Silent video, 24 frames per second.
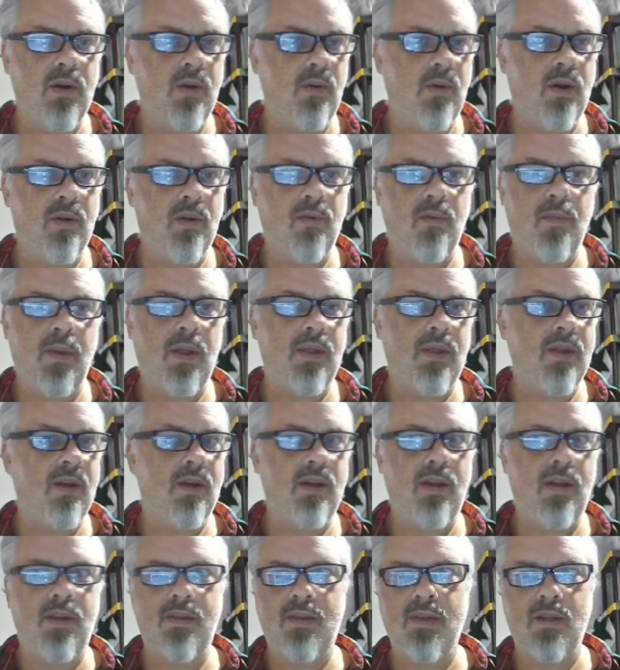one of them. I
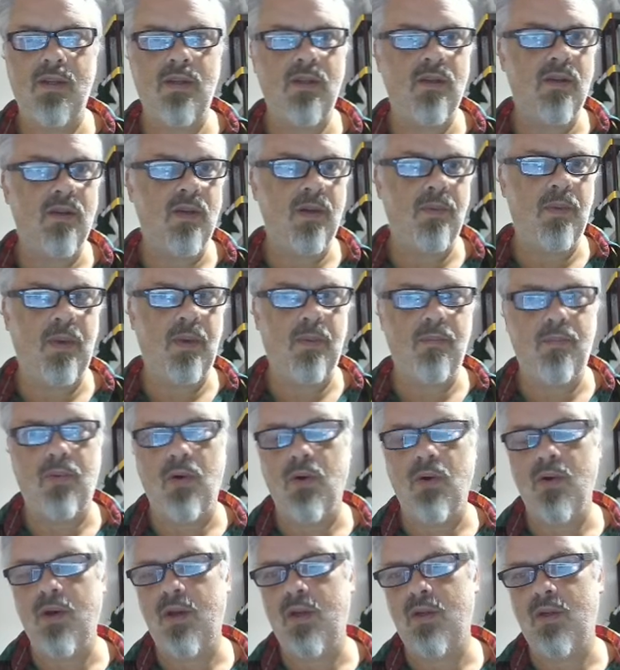thought this is going to be
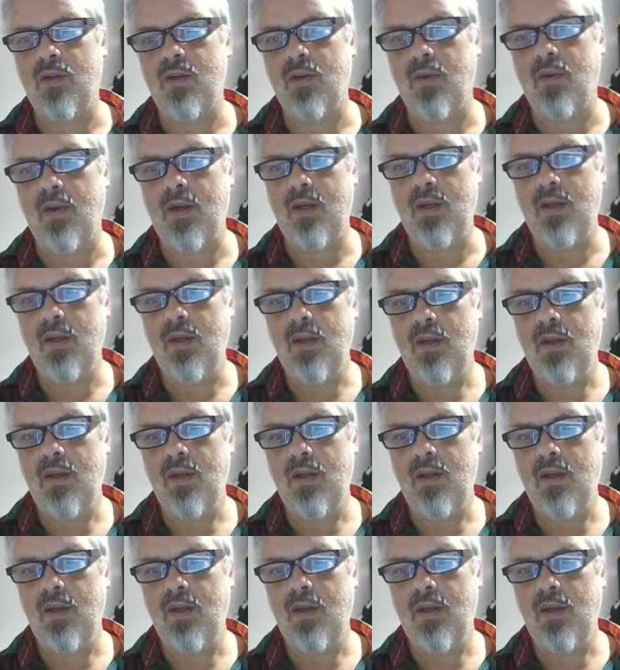boring, so I